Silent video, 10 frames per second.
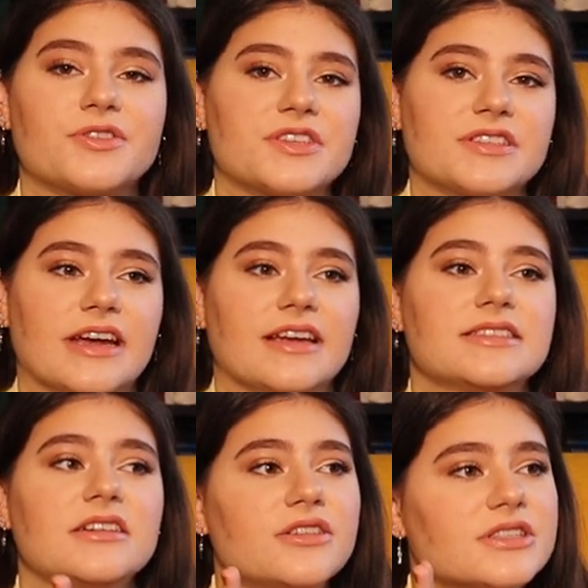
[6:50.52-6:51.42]
interesting.
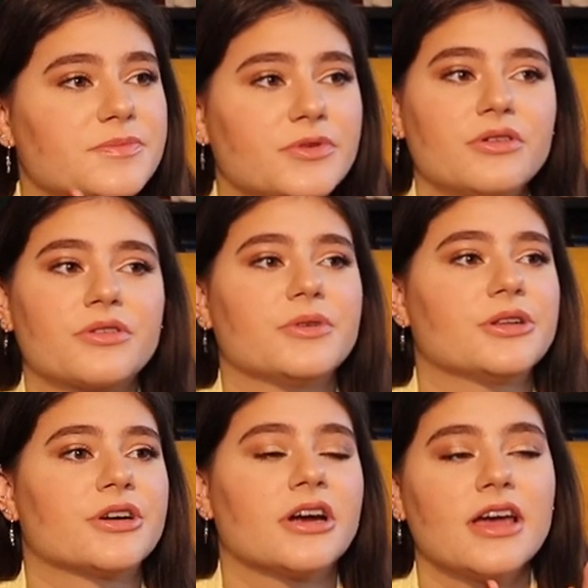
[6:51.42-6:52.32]
It's not your typical
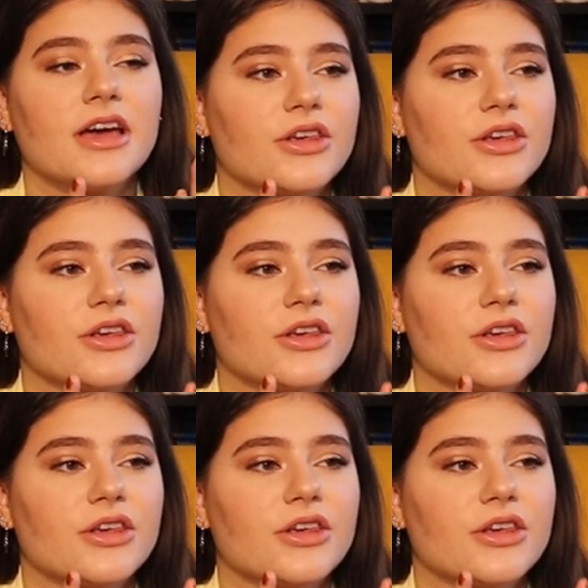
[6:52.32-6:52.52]
thriller.